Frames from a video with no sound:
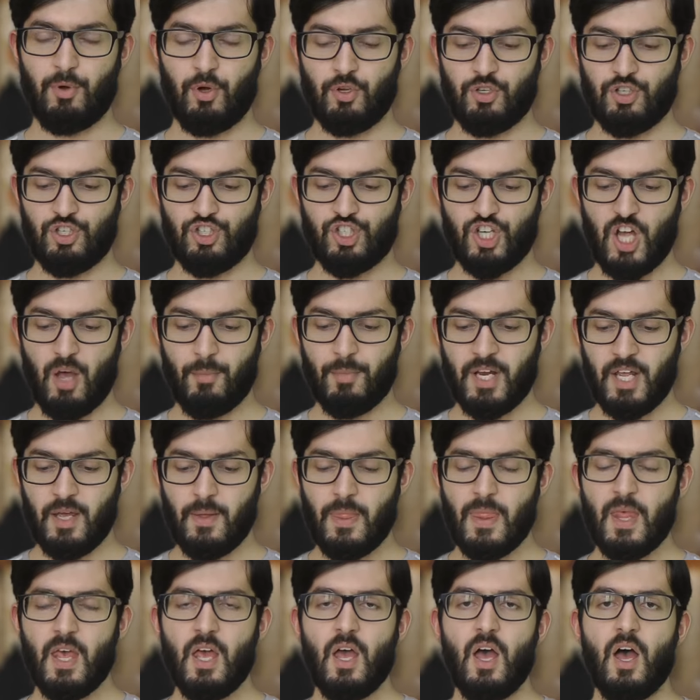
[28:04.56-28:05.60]
upon
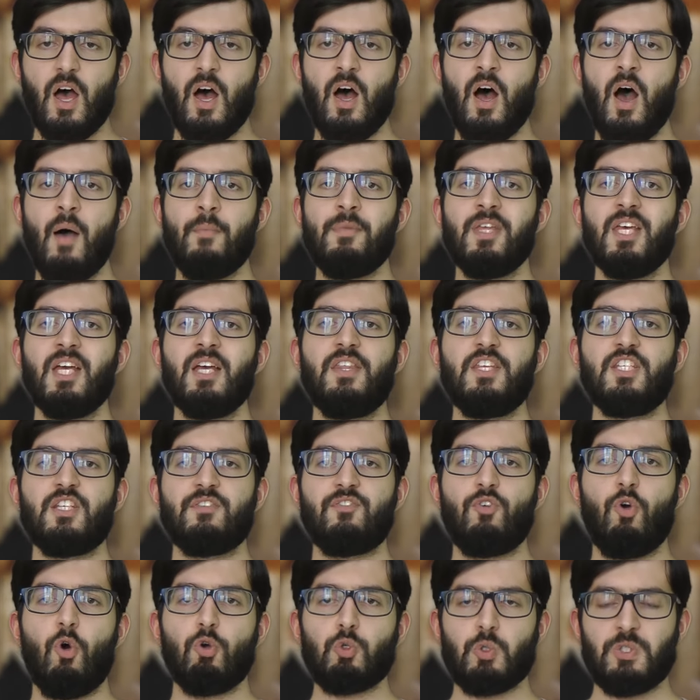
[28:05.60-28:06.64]
Germany. These,
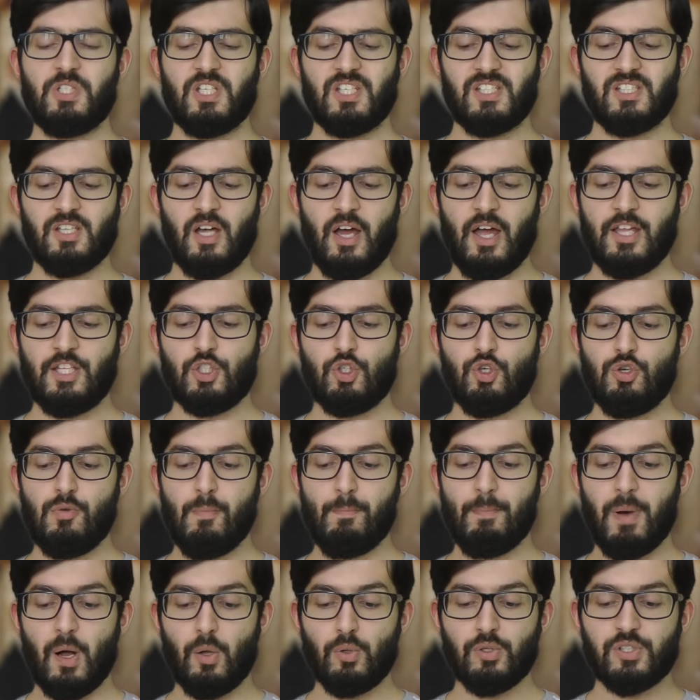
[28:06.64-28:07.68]
of course, were designed to
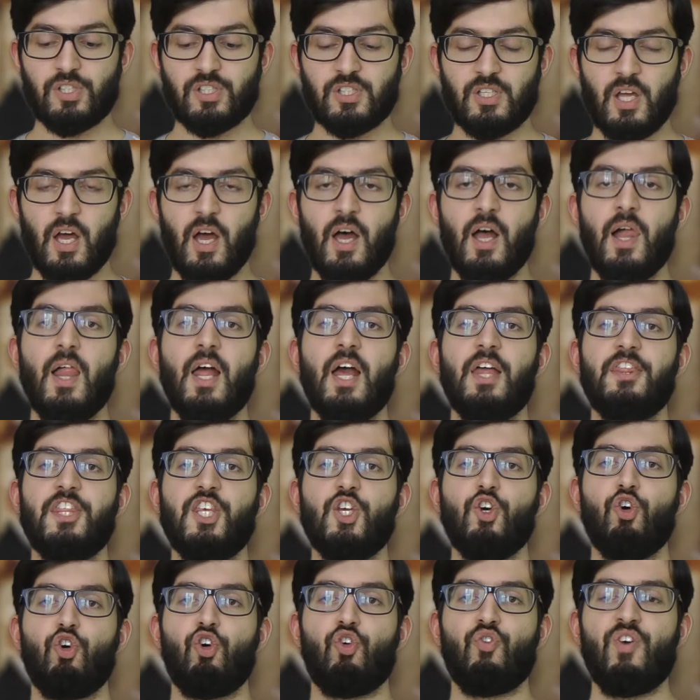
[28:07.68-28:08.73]
bolster
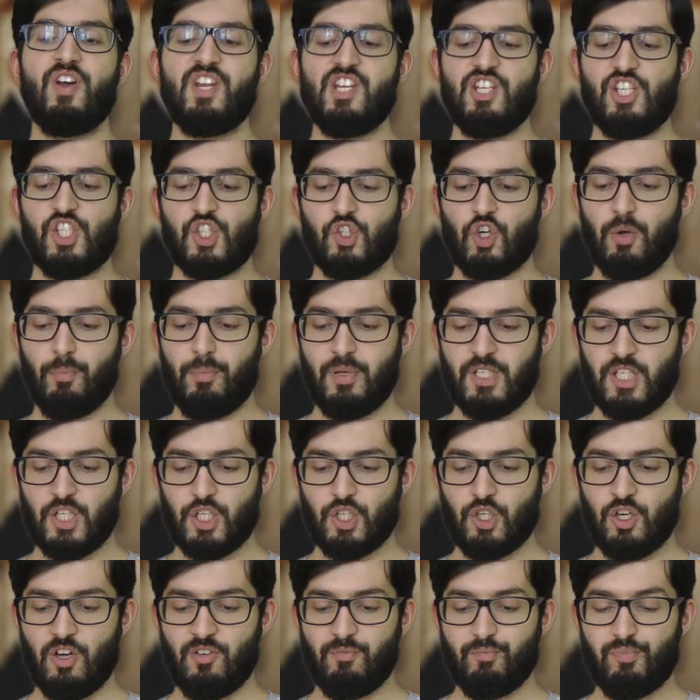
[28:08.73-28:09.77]
the already strong
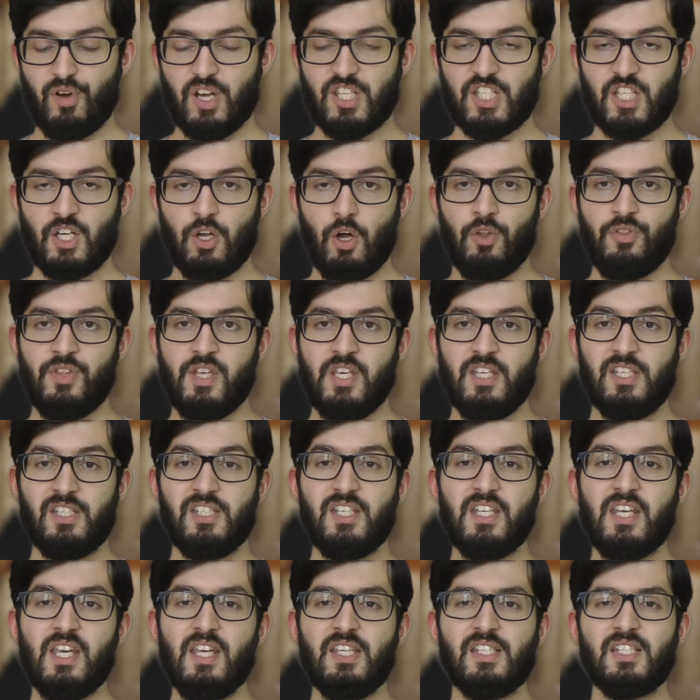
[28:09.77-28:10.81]
position of Britain on the
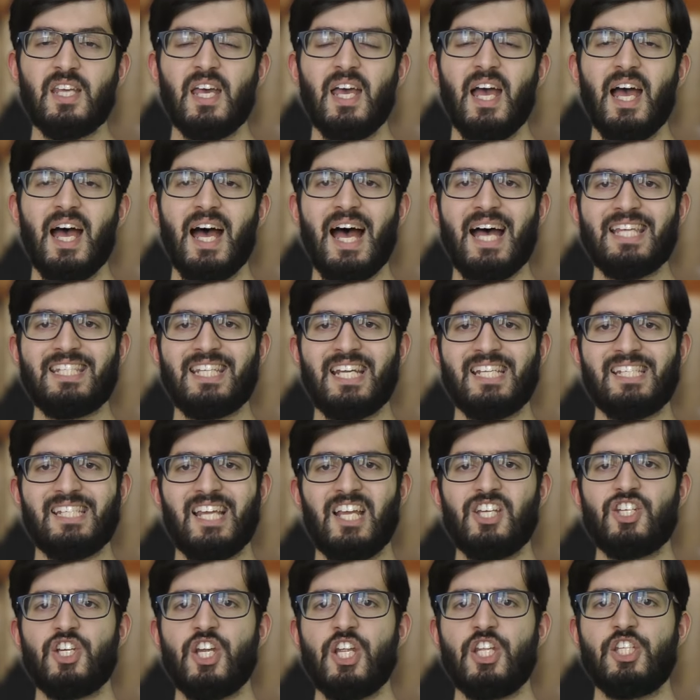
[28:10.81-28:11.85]
seas, as it
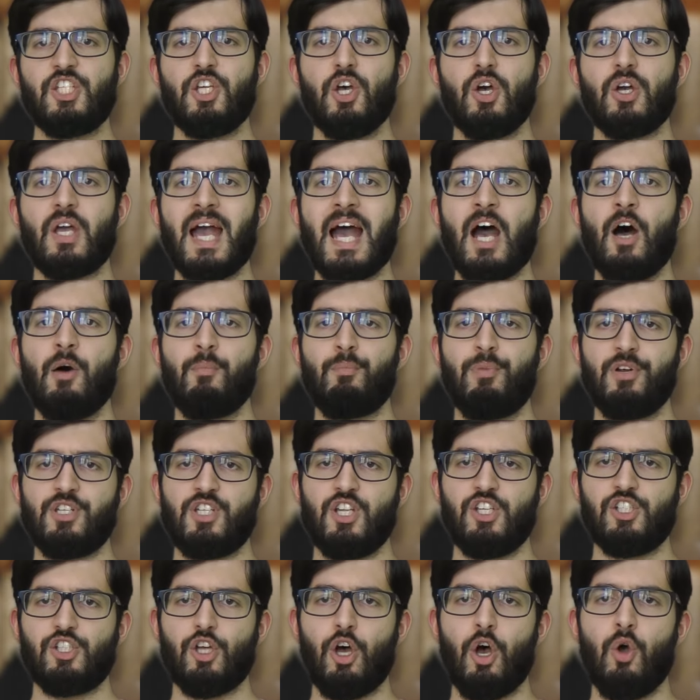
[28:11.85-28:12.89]
essentially took out
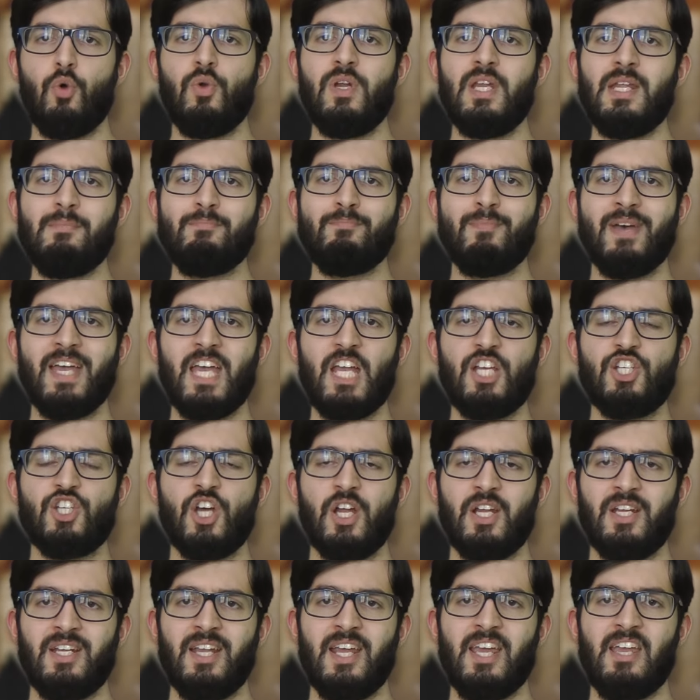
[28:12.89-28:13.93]
Britain's only
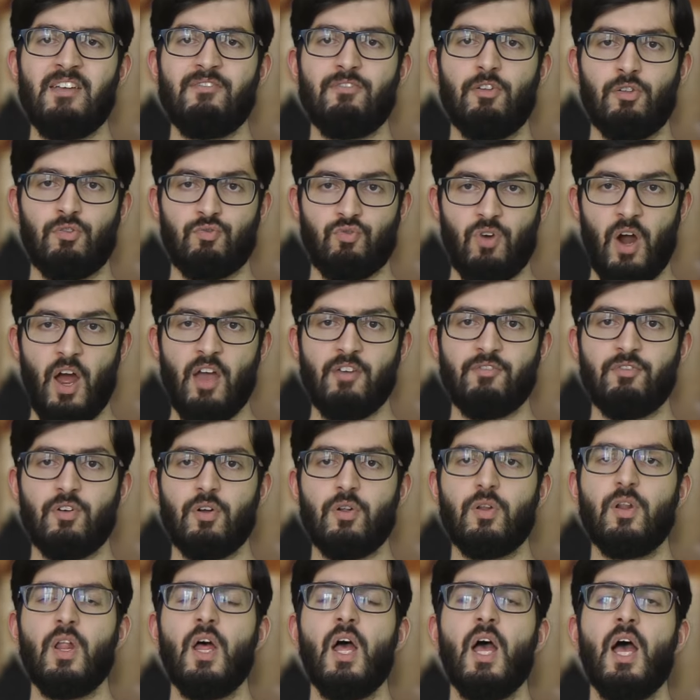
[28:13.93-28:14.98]
major naval
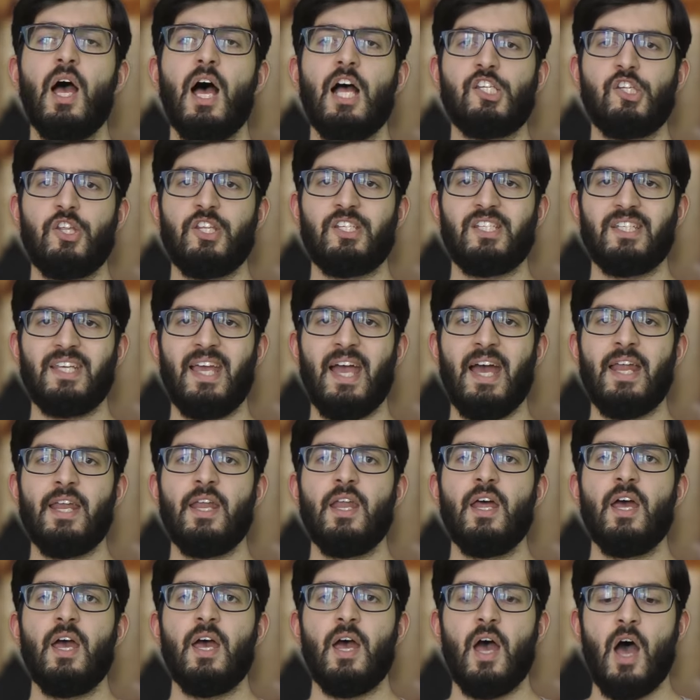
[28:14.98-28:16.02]
rival. And so this,
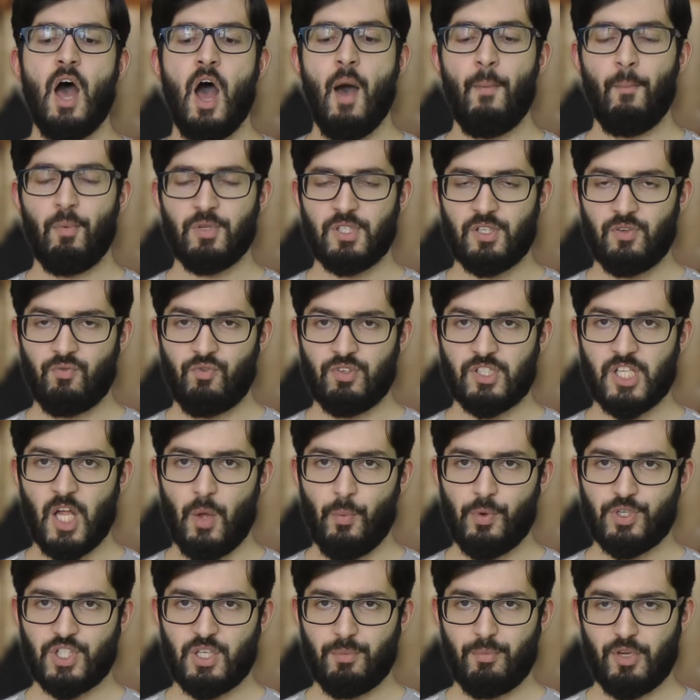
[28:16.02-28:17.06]
again, was a
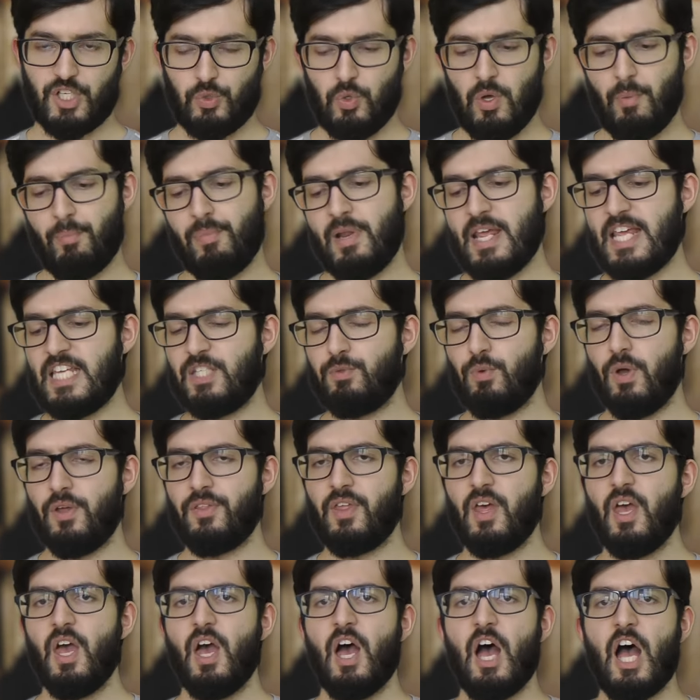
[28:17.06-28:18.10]
result which the British were pleased
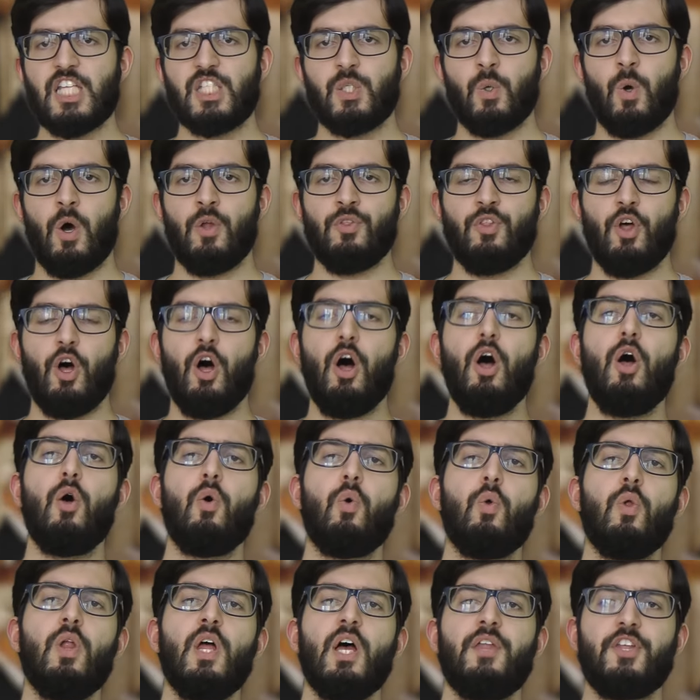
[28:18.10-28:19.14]
with. And so on the
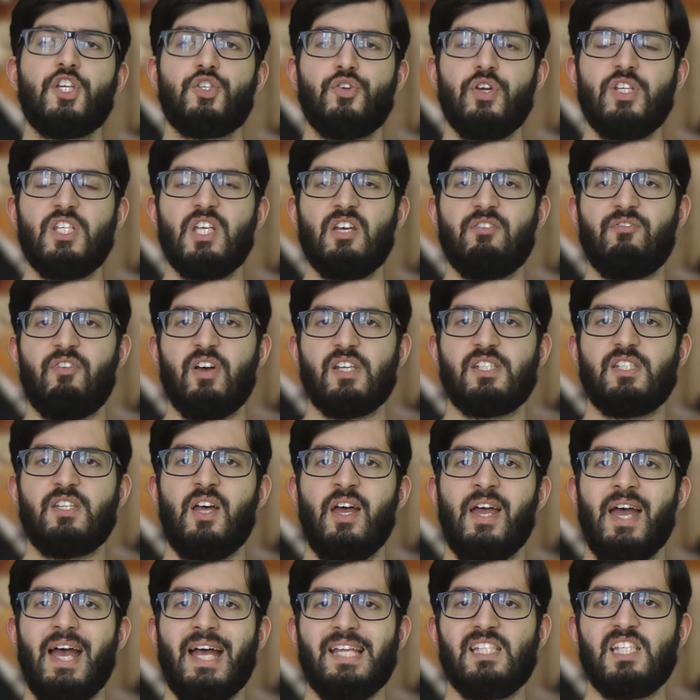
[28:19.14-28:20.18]
whole, the Treaty of
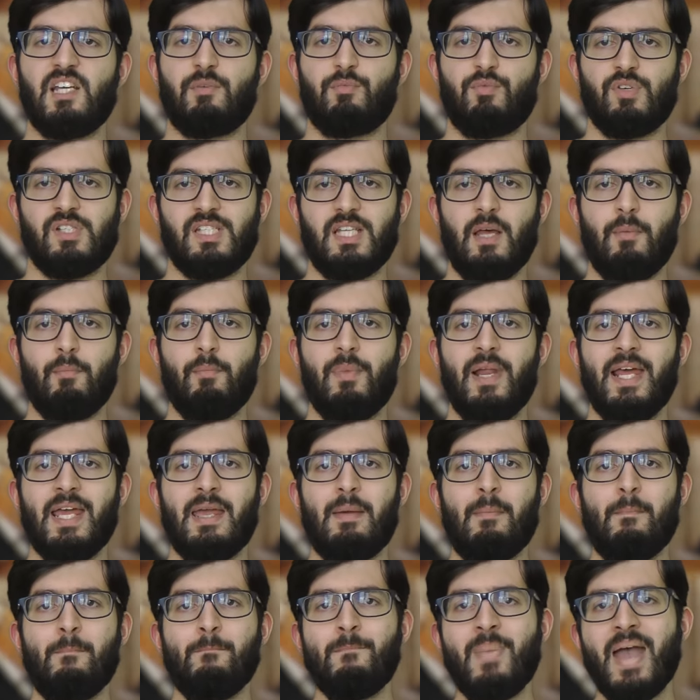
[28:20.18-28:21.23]
Versailles ends up
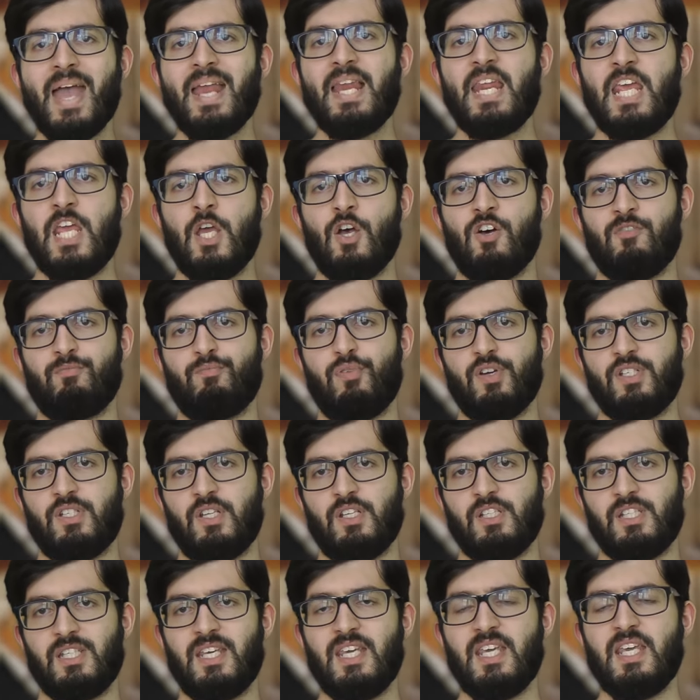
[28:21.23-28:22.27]
resembling many of
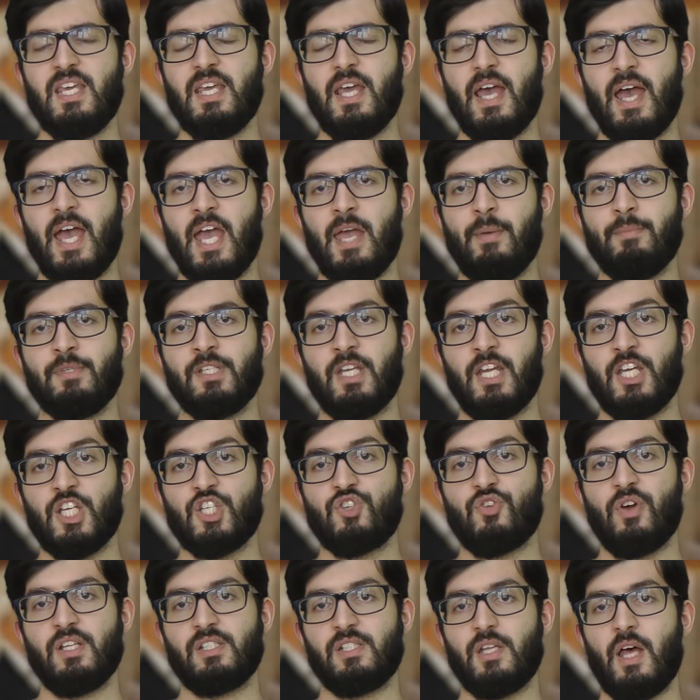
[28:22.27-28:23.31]
Britain's key aims and
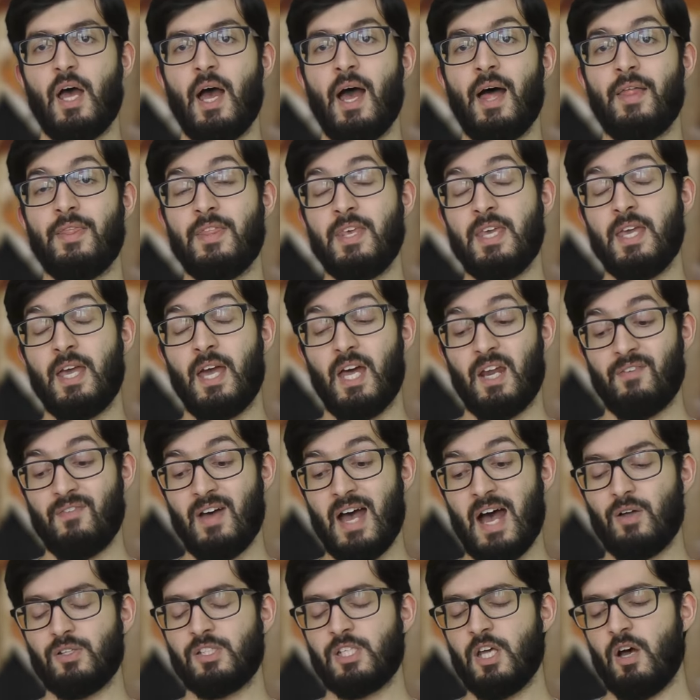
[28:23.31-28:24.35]
interests at the kind of
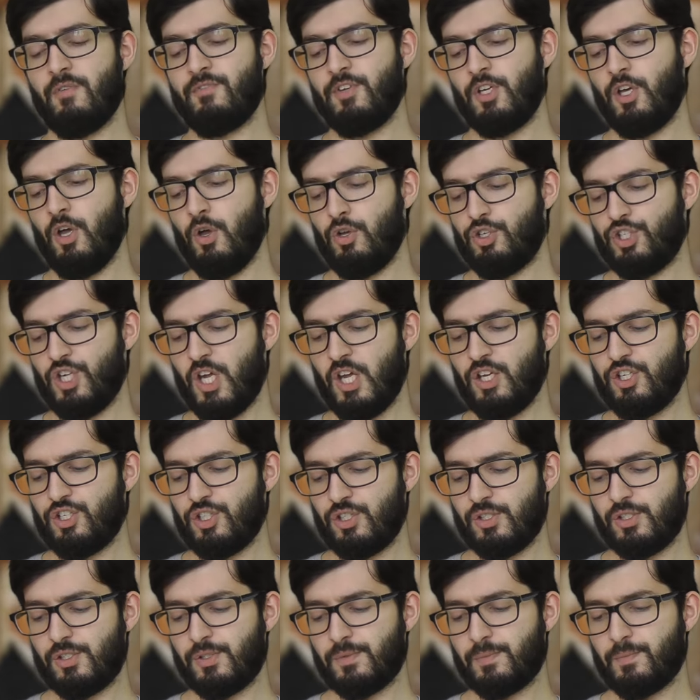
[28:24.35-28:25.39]
outset of
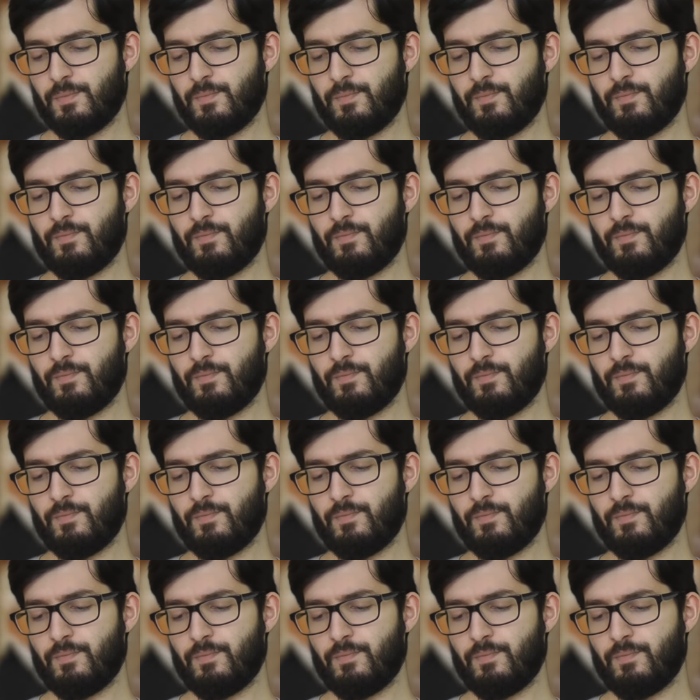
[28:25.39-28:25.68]
negotiations.